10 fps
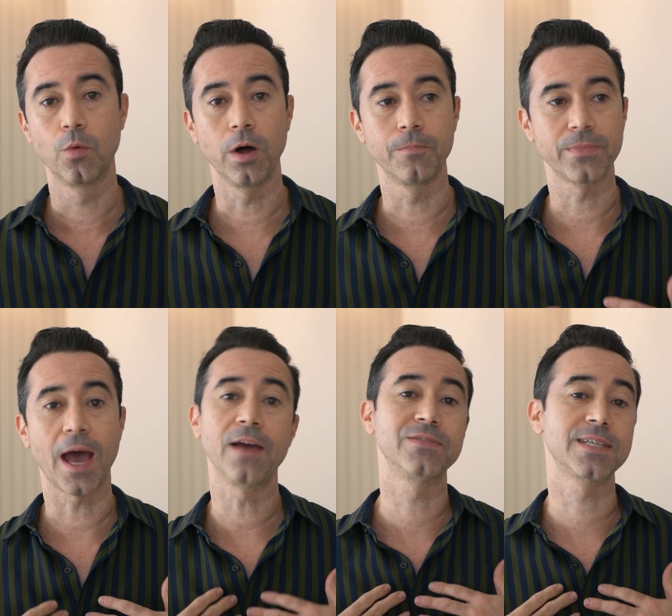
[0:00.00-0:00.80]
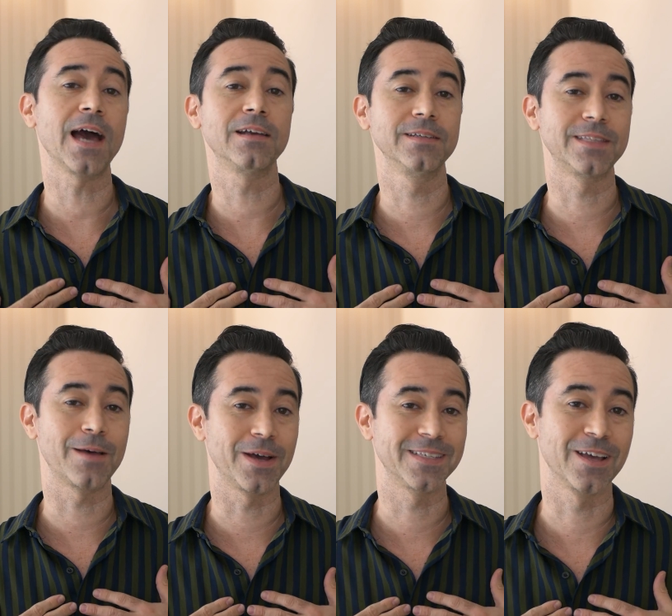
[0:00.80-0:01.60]
well i have to calculate
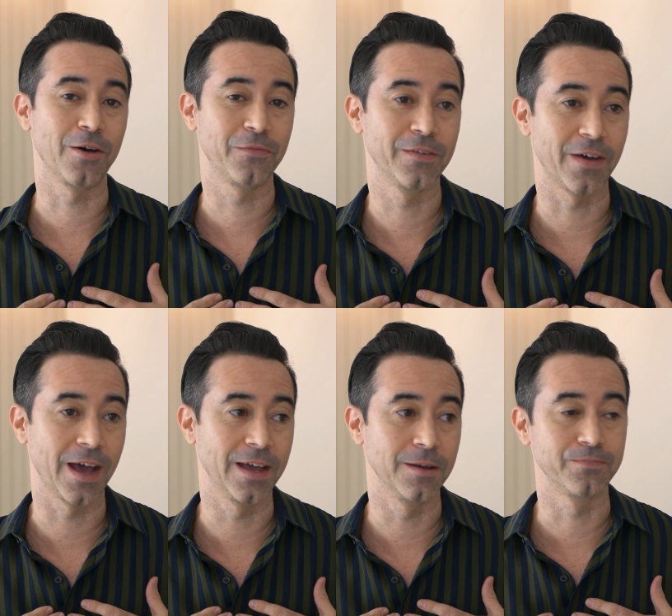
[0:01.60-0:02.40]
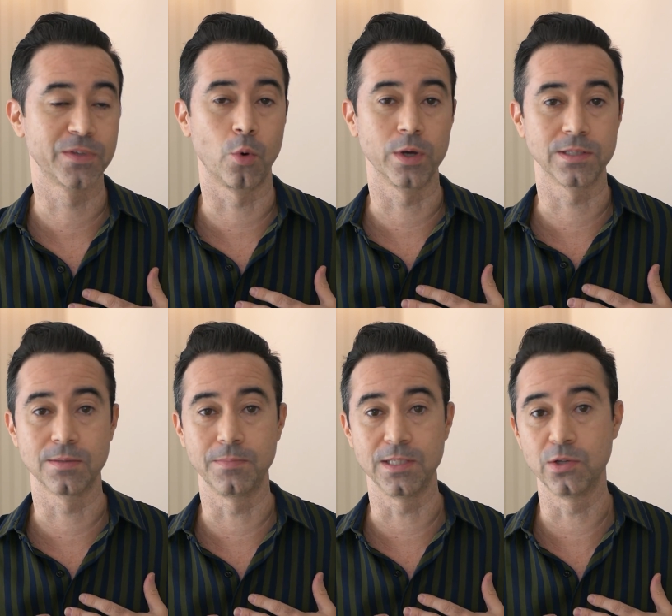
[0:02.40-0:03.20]
that myself if i am going to
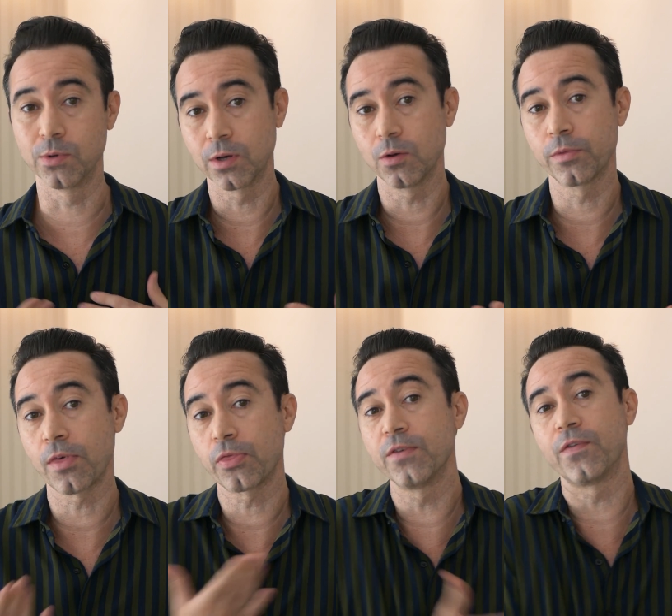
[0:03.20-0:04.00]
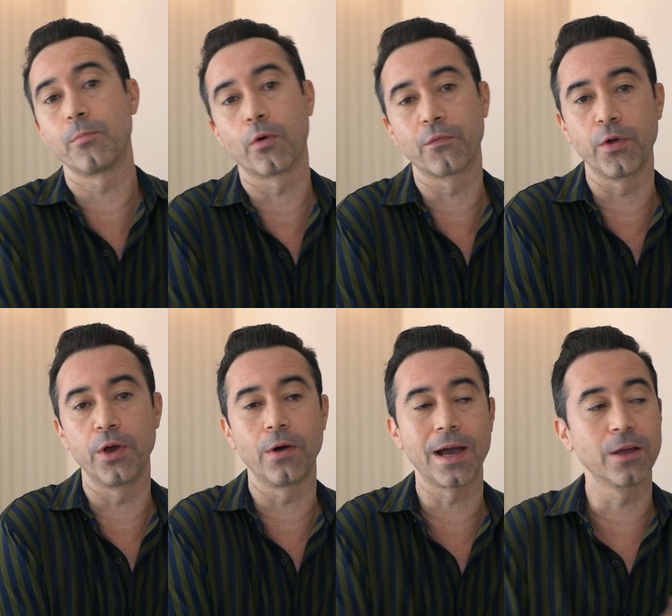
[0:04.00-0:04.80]
be doing it with a three fund
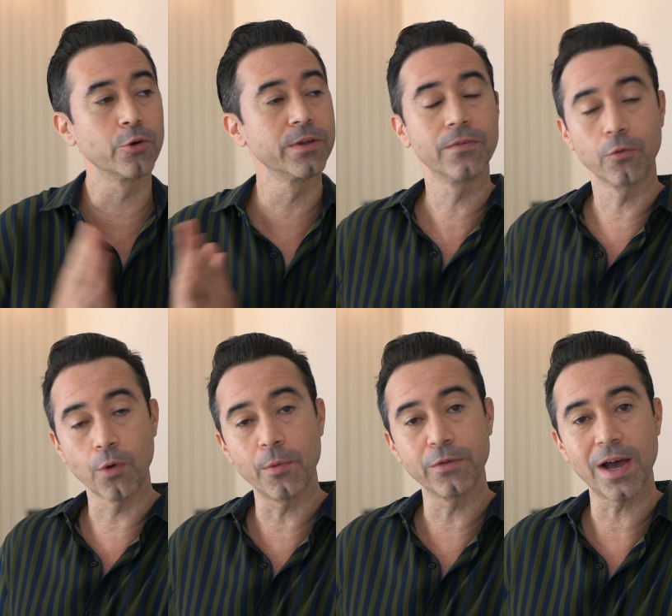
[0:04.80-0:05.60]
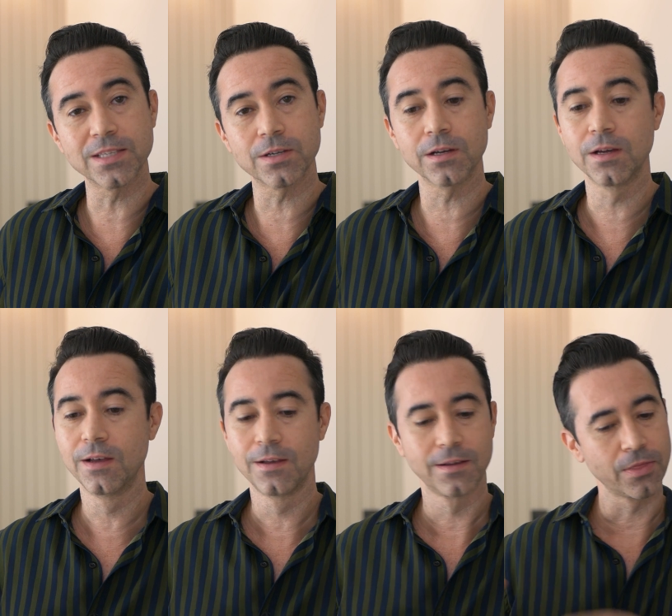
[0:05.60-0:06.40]
portfolio i go to a robo advisor
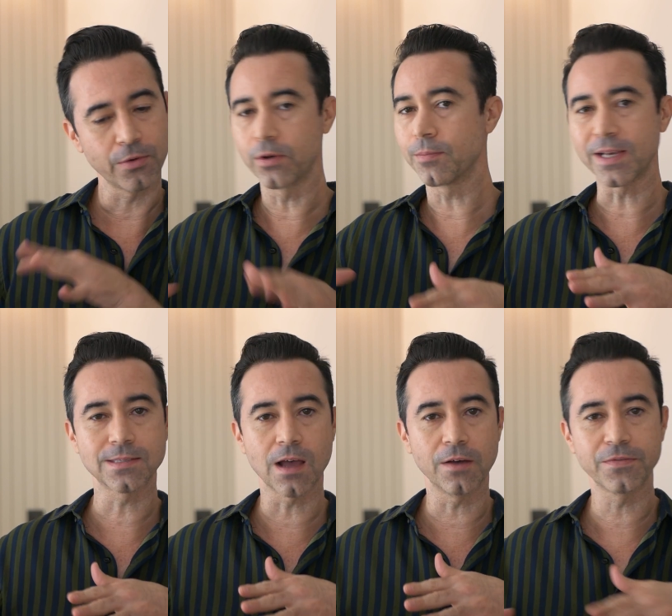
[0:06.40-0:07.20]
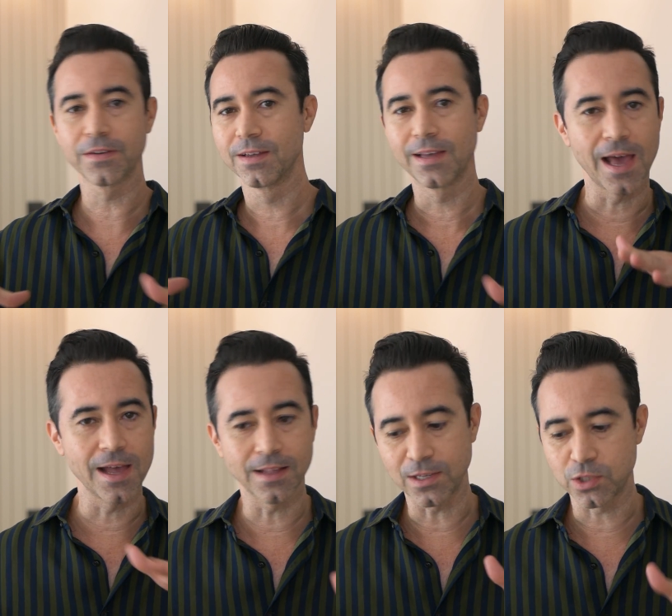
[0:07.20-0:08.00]
throw in my stuff
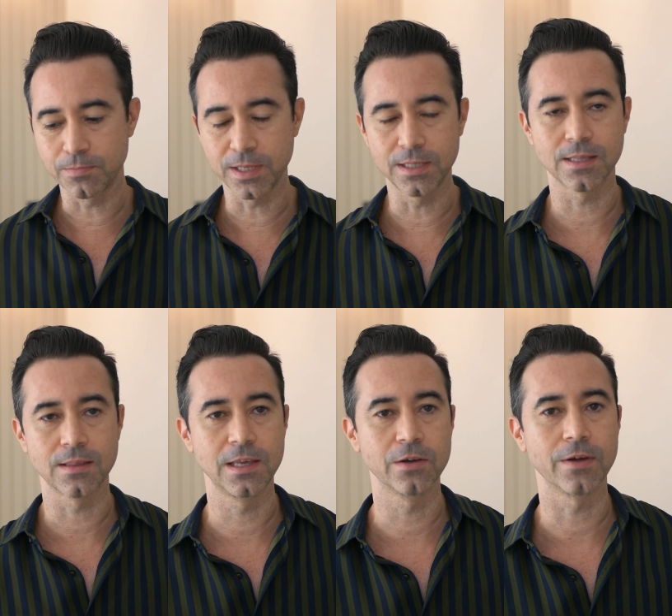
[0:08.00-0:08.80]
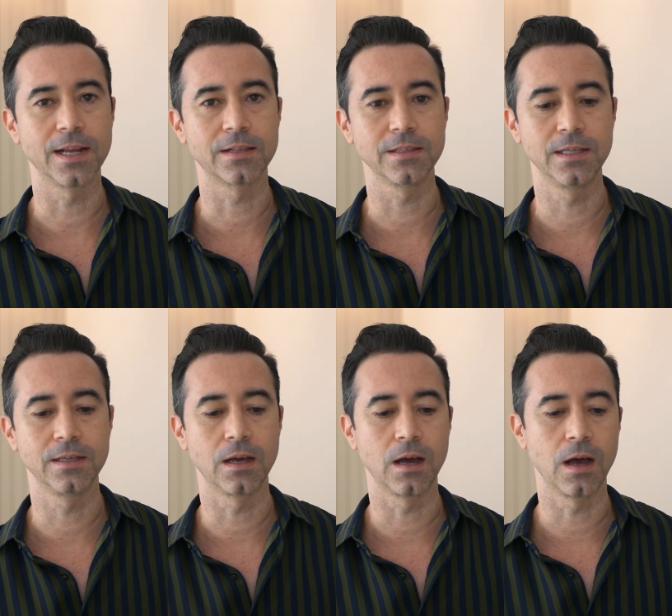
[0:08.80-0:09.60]
and i should be
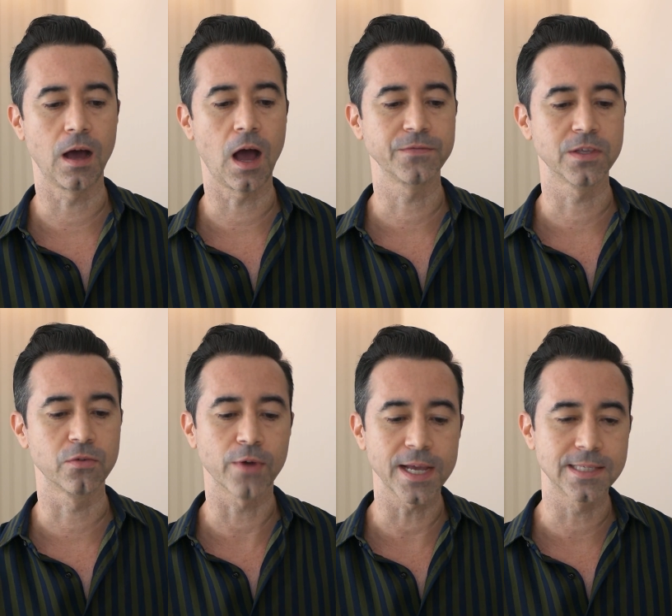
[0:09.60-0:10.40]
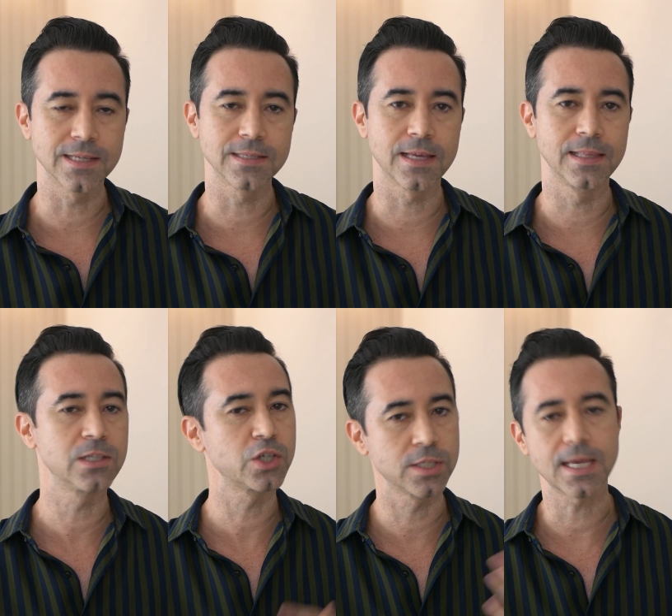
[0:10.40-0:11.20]
theoretically uh, off to the races and
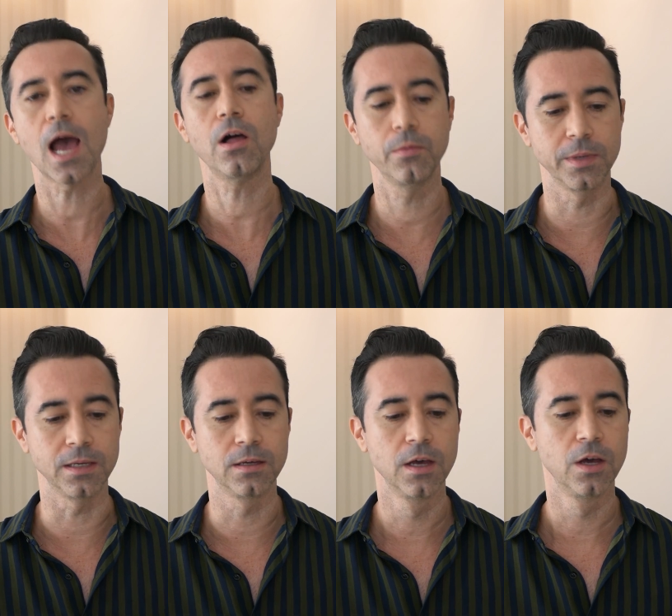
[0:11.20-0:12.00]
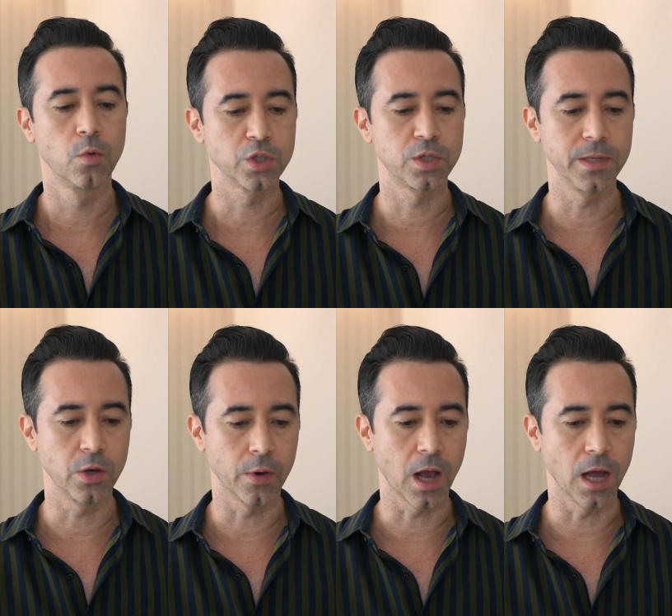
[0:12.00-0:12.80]
it should tell me what should be
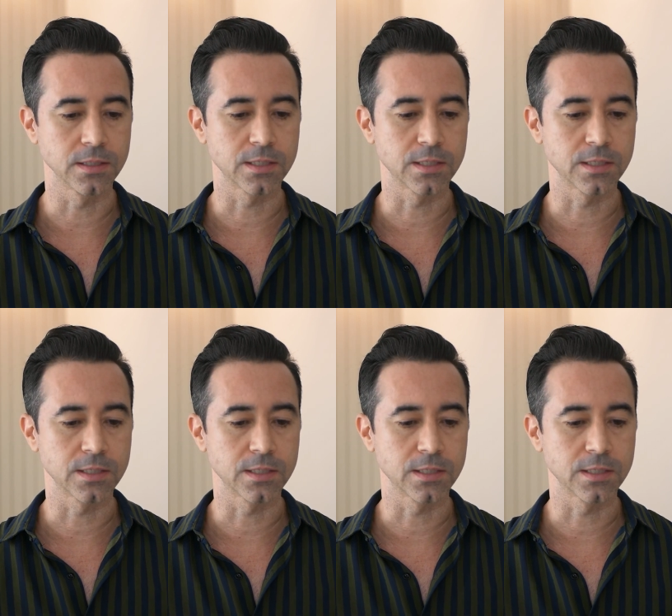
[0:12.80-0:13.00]
going on